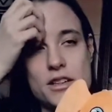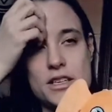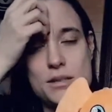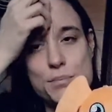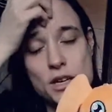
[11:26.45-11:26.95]

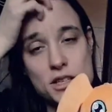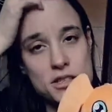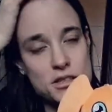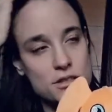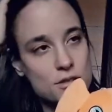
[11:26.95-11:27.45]
this
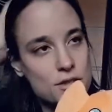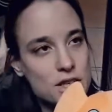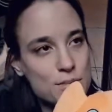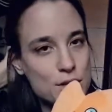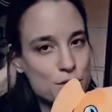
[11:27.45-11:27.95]
person on
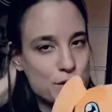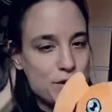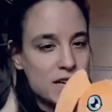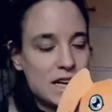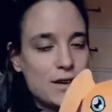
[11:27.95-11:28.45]
eBay was
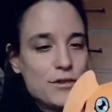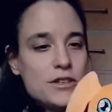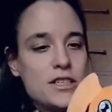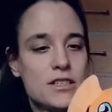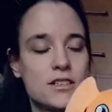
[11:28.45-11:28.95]
very clever
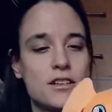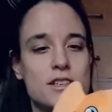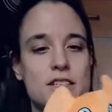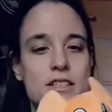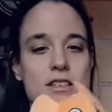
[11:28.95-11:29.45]
in
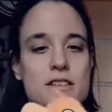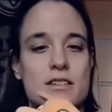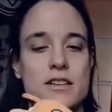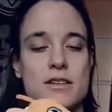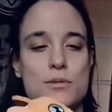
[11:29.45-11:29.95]
disguising
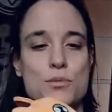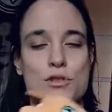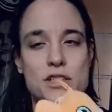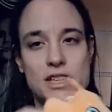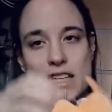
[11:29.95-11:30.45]
that it
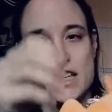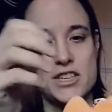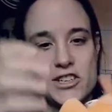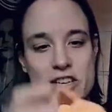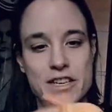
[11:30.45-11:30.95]
was like a
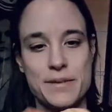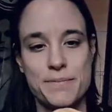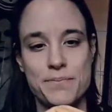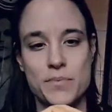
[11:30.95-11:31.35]
keychain.